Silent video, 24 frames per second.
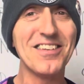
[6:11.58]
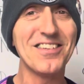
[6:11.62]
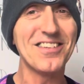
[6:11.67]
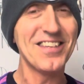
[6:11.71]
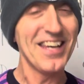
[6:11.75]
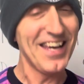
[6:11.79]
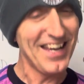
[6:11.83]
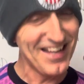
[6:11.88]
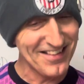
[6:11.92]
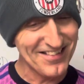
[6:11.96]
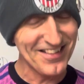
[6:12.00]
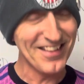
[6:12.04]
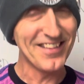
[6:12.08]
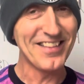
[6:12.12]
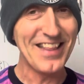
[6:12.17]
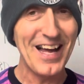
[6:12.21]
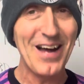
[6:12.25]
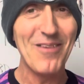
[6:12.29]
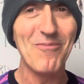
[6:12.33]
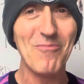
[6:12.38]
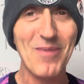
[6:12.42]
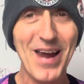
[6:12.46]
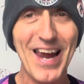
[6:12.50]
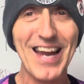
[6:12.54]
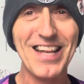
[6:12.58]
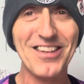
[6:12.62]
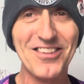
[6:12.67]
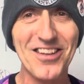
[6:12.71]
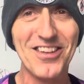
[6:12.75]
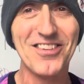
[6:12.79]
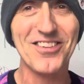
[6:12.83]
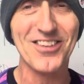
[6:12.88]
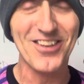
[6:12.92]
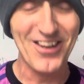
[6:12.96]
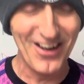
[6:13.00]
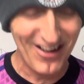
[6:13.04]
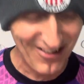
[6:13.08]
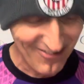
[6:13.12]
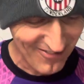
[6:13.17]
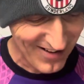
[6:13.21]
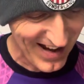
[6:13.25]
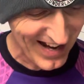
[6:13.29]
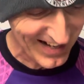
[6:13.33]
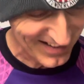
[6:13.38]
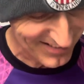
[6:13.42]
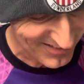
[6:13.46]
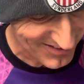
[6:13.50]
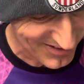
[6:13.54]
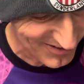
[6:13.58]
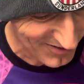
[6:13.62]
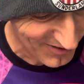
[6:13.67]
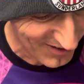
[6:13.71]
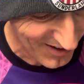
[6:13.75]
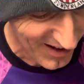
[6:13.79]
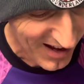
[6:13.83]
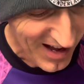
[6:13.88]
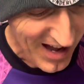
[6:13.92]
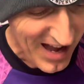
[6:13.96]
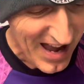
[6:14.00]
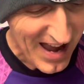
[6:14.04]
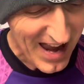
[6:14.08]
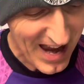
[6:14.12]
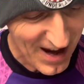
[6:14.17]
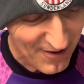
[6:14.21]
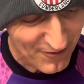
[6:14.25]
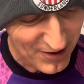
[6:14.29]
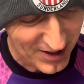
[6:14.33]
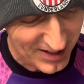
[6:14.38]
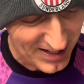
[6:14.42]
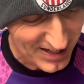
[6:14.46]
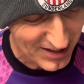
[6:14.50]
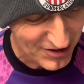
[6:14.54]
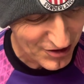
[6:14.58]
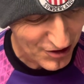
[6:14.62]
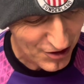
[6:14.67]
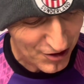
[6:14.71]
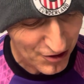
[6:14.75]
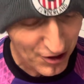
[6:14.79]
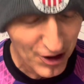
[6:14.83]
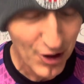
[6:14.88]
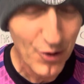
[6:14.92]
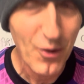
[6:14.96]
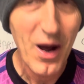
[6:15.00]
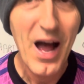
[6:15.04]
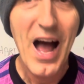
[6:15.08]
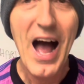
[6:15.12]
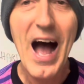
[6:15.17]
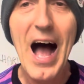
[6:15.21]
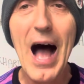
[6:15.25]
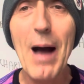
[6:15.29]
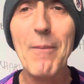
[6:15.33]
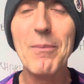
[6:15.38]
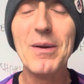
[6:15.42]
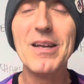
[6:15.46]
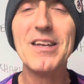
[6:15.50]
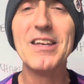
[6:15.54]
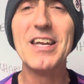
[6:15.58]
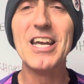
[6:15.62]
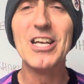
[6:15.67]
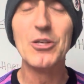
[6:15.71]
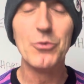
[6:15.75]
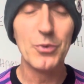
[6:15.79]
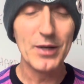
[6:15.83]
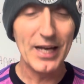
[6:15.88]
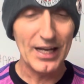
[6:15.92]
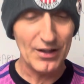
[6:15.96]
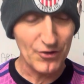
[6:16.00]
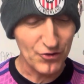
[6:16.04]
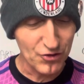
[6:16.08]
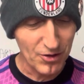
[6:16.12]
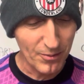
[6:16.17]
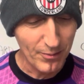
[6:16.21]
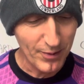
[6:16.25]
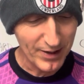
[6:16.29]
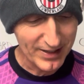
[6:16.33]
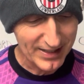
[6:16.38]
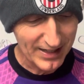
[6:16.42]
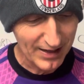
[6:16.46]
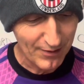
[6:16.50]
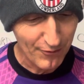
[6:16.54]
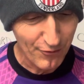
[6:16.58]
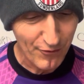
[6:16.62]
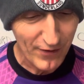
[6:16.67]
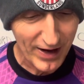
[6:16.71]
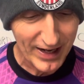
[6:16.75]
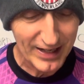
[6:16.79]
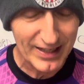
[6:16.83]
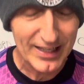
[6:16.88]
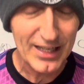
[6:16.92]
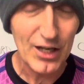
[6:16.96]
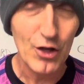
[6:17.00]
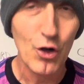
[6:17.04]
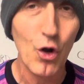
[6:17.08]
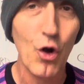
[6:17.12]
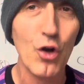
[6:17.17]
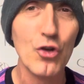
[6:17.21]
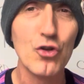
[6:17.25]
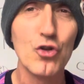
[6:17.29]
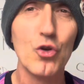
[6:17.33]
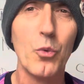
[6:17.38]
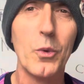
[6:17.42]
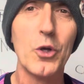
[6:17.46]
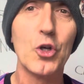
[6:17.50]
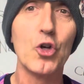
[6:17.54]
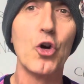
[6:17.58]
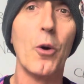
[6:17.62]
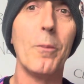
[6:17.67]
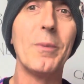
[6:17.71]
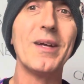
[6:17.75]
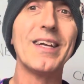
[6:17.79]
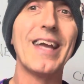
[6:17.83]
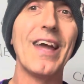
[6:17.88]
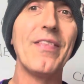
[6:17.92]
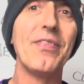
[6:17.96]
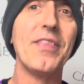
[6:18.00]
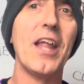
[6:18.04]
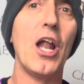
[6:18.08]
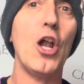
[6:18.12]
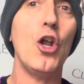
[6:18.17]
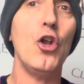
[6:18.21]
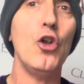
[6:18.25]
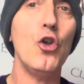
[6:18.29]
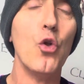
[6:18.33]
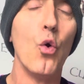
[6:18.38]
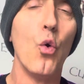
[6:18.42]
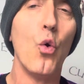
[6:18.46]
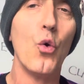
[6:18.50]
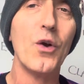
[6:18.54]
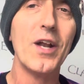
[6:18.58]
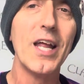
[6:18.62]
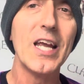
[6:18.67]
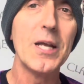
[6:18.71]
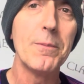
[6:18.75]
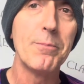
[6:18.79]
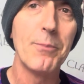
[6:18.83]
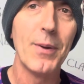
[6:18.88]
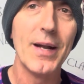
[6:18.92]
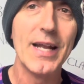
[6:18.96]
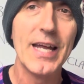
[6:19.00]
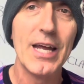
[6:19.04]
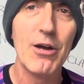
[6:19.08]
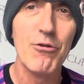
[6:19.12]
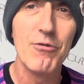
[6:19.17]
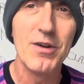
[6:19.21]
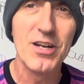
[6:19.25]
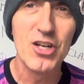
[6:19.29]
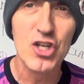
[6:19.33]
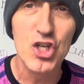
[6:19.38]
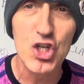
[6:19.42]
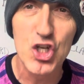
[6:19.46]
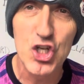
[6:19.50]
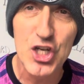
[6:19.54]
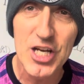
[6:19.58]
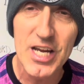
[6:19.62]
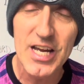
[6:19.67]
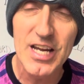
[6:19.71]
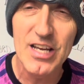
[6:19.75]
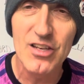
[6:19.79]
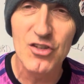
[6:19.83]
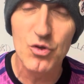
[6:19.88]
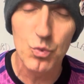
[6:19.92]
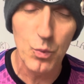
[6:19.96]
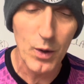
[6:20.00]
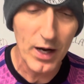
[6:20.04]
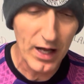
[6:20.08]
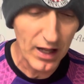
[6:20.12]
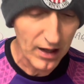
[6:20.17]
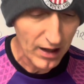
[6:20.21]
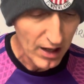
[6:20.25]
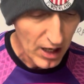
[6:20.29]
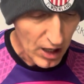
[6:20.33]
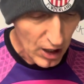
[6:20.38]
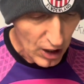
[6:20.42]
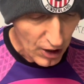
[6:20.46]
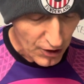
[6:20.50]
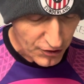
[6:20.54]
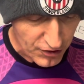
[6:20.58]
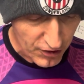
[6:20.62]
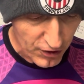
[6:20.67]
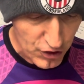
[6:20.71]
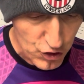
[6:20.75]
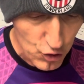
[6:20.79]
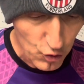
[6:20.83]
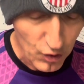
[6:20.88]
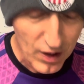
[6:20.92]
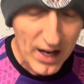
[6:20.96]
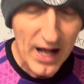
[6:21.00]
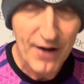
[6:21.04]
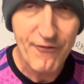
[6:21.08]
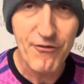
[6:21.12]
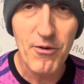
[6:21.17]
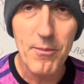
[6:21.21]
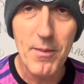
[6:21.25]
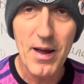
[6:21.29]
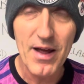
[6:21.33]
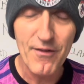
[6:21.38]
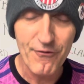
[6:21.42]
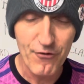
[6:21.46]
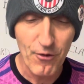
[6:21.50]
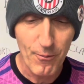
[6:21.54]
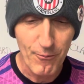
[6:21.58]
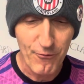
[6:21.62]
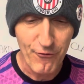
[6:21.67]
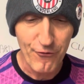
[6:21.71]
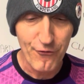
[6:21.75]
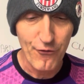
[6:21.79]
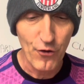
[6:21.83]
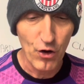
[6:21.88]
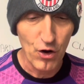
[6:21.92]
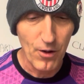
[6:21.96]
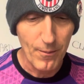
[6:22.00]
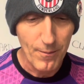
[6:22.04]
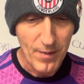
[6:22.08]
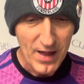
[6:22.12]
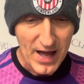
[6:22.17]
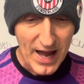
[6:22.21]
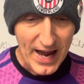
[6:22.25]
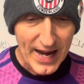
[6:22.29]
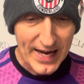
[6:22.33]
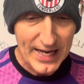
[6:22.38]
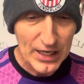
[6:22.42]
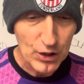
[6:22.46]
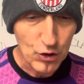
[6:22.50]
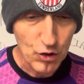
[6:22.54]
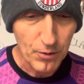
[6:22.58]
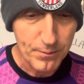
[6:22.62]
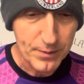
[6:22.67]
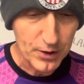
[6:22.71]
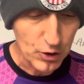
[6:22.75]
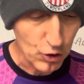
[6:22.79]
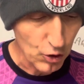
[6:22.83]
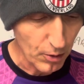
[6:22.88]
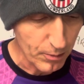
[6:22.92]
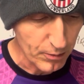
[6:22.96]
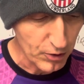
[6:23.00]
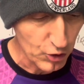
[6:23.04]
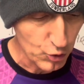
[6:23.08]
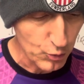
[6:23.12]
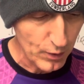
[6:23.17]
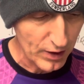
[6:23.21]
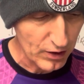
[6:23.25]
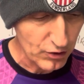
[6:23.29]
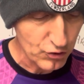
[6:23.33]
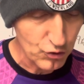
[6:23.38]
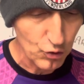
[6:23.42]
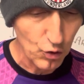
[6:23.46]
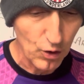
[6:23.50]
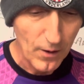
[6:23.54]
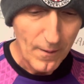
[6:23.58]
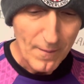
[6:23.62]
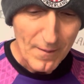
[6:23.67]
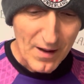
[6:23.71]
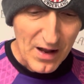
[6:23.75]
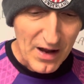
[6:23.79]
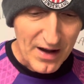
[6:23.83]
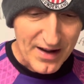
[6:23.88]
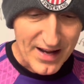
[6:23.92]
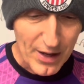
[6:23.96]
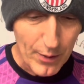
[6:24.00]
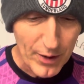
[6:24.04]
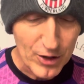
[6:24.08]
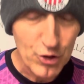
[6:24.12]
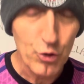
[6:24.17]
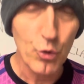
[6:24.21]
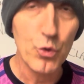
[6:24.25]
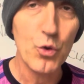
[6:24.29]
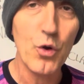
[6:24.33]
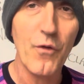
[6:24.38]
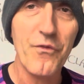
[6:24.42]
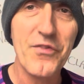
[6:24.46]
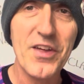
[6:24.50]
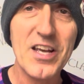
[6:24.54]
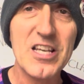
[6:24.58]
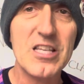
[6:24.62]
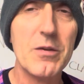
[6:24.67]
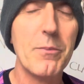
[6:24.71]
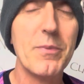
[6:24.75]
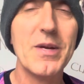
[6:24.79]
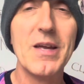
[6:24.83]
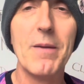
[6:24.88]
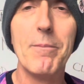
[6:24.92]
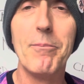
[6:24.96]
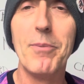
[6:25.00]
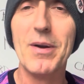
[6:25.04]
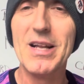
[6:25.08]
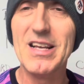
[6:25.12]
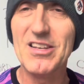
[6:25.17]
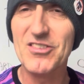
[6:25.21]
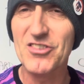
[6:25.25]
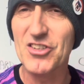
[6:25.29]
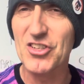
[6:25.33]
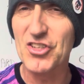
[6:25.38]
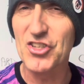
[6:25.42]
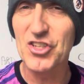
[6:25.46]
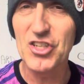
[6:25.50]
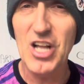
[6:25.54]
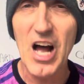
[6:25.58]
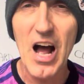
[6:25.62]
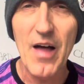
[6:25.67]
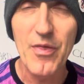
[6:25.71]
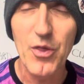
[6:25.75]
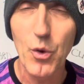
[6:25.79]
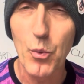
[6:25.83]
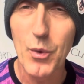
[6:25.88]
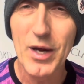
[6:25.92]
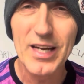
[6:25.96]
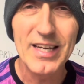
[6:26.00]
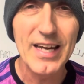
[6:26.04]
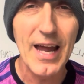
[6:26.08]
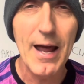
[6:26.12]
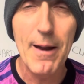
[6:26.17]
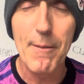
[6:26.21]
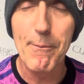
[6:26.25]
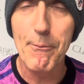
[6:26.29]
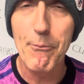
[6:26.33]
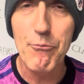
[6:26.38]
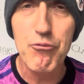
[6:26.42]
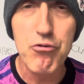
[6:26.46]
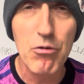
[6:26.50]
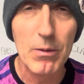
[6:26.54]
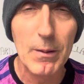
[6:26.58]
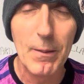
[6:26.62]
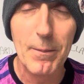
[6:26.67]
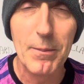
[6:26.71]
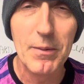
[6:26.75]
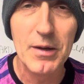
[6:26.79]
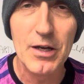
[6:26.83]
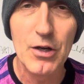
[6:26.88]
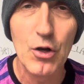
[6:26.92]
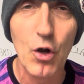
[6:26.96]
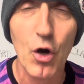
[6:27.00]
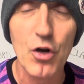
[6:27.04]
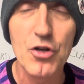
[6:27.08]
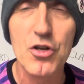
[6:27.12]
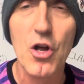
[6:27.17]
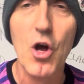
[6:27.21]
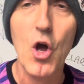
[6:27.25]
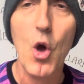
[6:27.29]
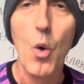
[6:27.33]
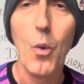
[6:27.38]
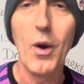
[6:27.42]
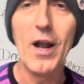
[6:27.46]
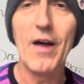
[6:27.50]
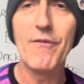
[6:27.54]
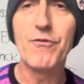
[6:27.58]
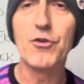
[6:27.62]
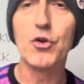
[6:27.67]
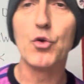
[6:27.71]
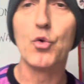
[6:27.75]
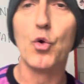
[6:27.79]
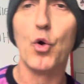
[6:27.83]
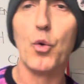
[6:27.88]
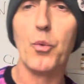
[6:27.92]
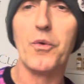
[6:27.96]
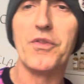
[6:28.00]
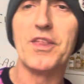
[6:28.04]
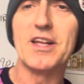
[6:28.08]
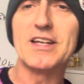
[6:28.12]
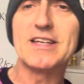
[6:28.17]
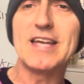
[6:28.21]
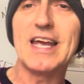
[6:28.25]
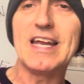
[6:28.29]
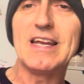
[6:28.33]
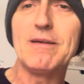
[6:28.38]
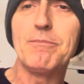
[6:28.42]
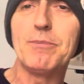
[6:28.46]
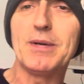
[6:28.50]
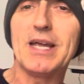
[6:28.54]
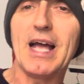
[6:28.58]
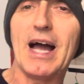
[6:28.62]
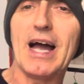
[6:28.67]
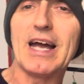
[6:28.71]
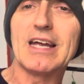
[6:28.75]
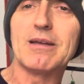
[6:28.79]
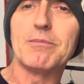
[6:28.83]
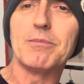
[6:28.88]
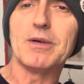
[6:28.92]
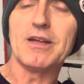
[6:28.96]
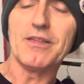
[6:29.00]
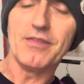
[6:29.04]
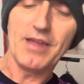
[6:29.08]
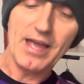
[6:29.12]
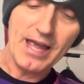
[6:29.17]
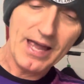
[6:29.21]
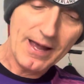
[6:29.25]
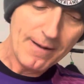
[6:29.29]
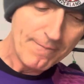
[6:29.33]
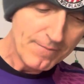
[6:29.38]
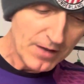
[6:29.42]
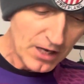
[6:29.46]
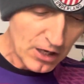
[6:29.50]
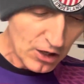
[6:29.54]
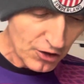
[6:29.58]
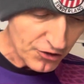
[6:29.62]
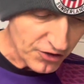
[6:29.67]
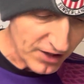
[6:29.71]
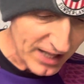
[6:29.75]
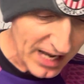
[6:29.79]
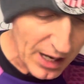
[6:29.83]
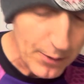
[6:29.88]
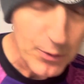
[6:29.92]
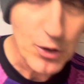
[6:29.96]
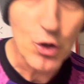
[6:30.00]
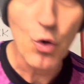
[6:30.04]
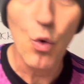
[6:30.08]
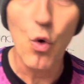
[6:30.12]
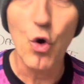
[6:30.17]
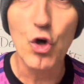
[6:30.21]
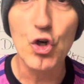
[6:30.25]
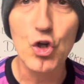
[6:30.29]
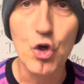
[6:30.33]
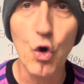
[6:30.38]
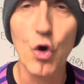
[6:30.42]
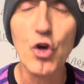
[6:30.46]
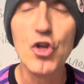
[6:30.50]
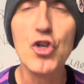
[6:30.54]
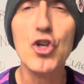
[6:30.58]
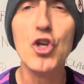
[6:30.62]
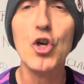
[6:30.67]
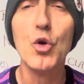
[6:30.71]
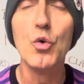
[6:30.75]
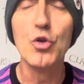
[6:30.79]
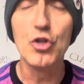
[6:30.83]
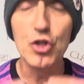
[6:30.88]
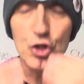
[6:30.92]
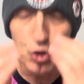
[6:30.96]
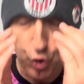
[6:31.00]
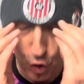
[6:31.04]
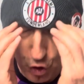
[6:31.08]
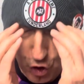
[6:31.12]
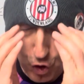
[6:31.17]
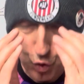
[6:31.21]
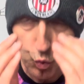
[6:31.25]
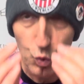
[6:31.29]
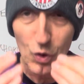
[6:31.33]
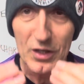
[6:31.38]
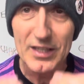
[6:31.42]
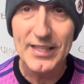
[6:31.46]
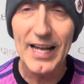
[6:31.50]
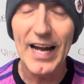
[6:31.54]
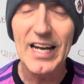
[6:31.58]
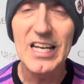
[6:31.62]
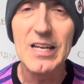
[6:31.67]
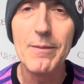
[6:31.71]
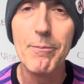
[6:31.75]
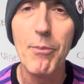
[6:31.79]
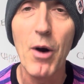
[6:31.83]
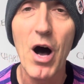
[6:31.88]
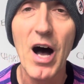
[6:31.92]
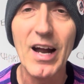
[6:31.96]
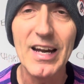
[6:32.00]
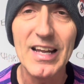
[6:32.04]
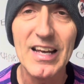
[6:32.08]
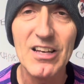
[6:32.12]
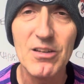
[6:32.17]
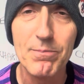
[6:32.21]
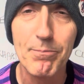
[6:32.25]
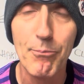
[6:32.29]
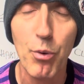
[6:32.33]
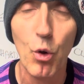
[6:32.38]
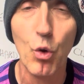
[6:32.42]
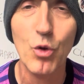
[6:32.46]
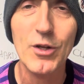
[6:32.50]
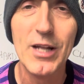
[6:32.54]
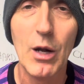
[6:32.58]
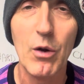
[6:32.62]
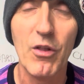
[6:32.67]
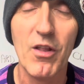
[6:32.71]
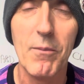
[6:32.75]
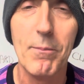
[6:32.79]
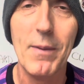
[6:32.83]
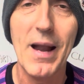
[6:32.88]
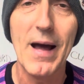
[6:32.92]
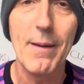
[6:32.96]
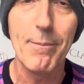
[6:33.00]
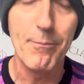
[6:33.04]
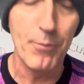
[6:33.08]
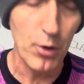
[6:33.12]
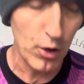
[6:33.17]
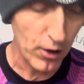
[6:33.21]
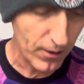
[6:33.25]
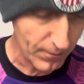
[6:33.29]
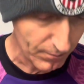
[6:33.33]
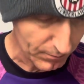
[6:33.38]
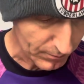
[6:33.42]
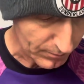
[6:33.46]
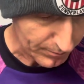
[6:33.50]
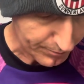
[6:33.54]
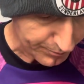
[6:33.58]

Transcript: says it, that means it's correct. So if it is true, happy days, we're getting somebody in finally. And also, we could be getting a loanee player in G as well. So the young lad from Fulham, he could be coming as well. So now, I don't know if these will be in place to start the weekend. Probably not. We'll have to go with the team behind me there. So there we go. Good news. Touch wood. Danny Batth has pulled out the Blackburn.